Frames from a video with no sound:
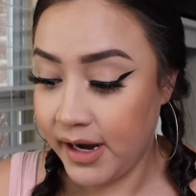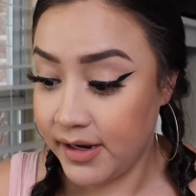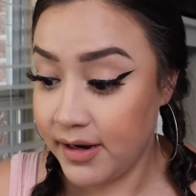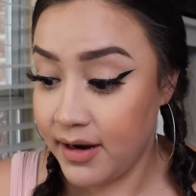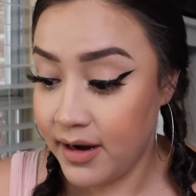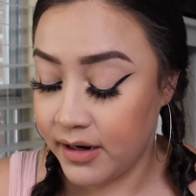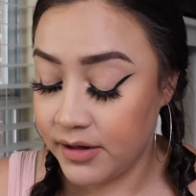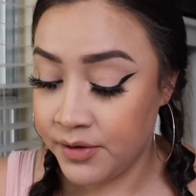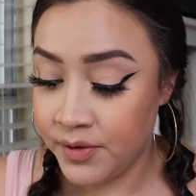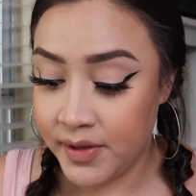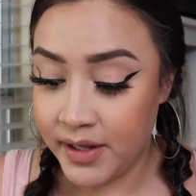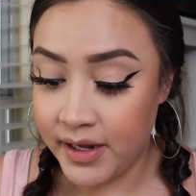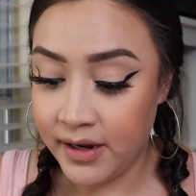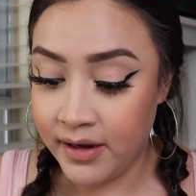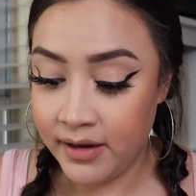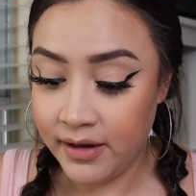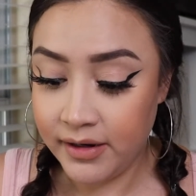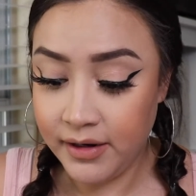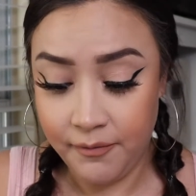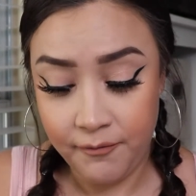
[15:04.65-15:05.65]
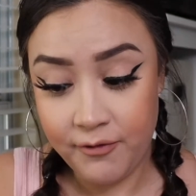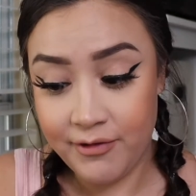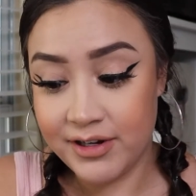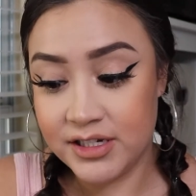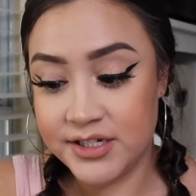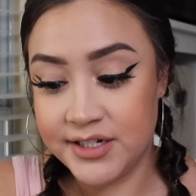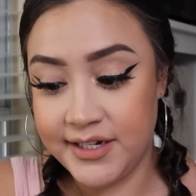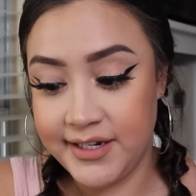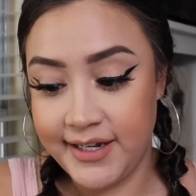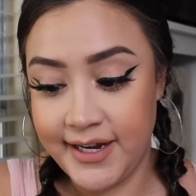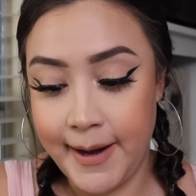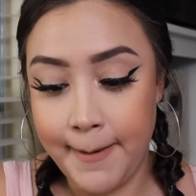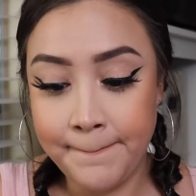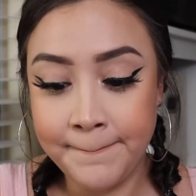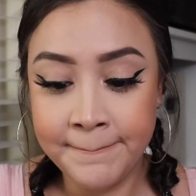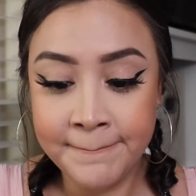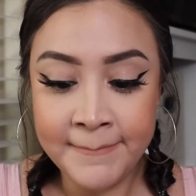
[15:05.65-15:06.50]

did not do that, unfortunately.